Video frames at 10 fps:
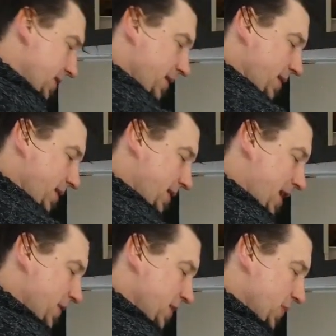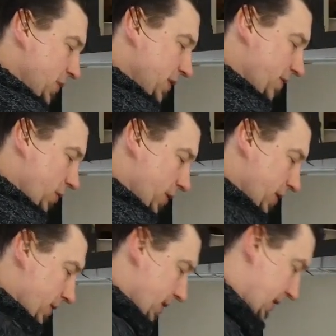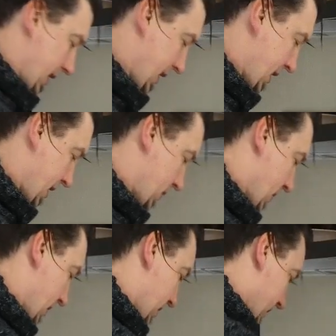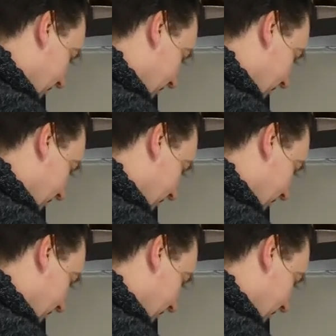a tablespoon of oil in as well.